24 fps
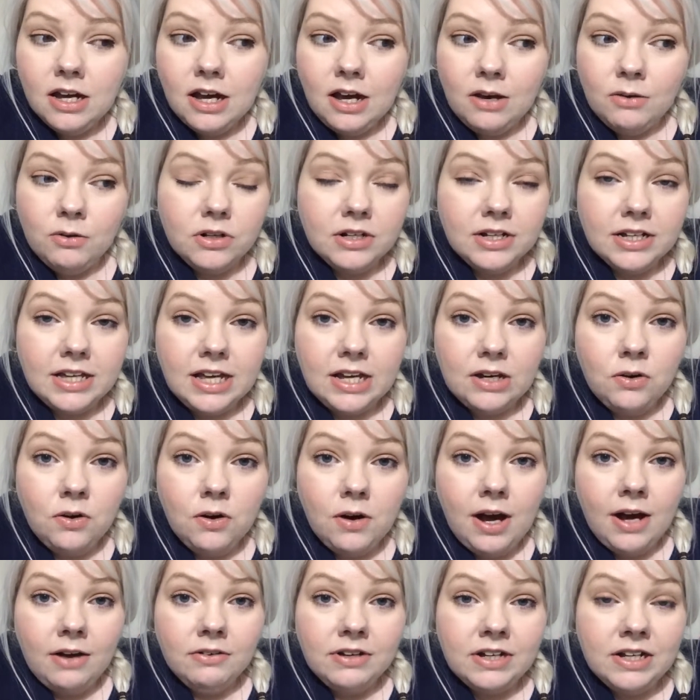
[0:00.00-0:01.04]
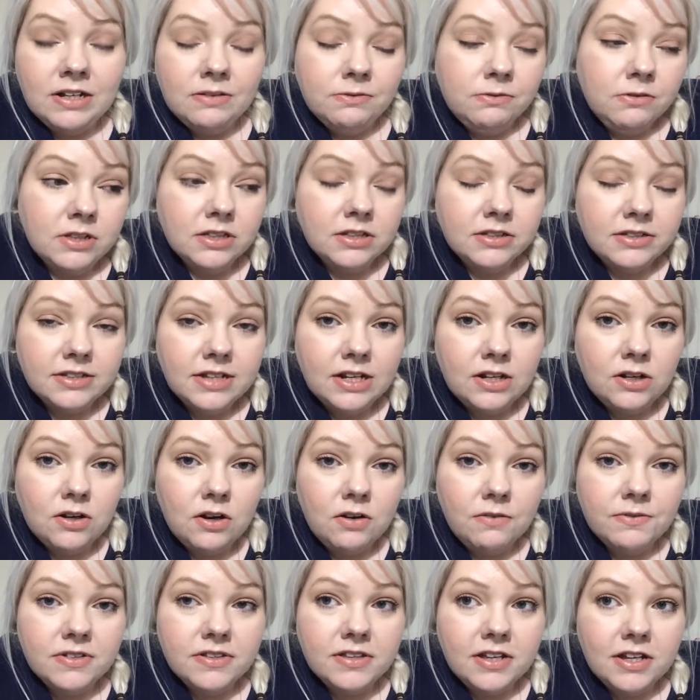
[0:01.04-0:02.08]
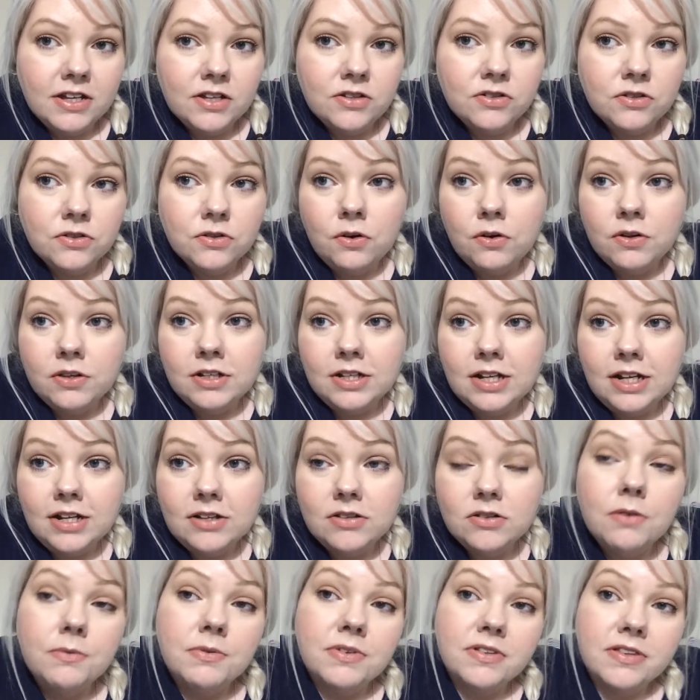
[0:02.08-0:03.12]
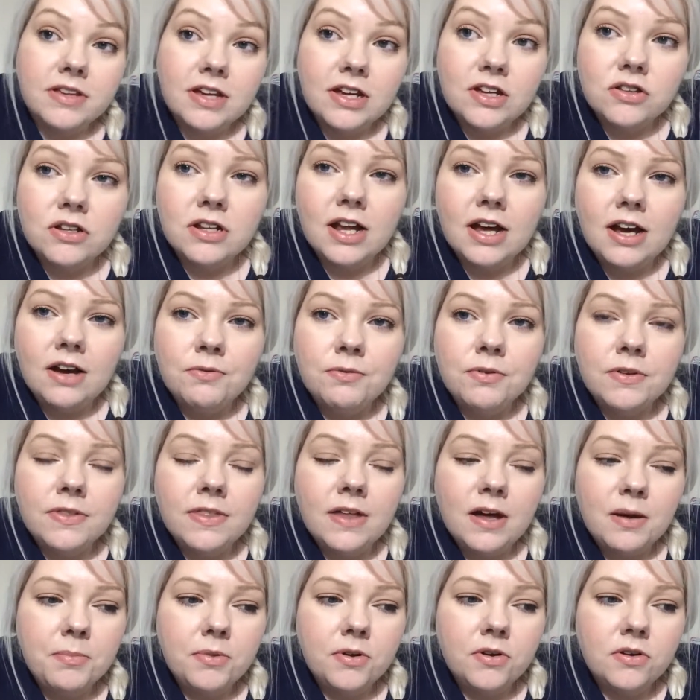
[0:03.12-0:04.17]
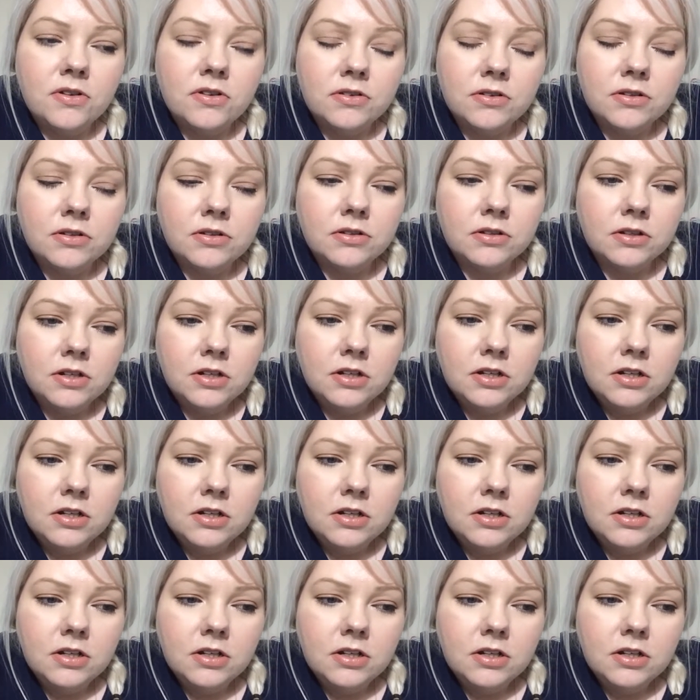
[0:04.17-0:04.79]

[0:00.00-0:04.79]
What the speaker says: I'm going to get caught out either in the same conversation or the next conversation I have with that person.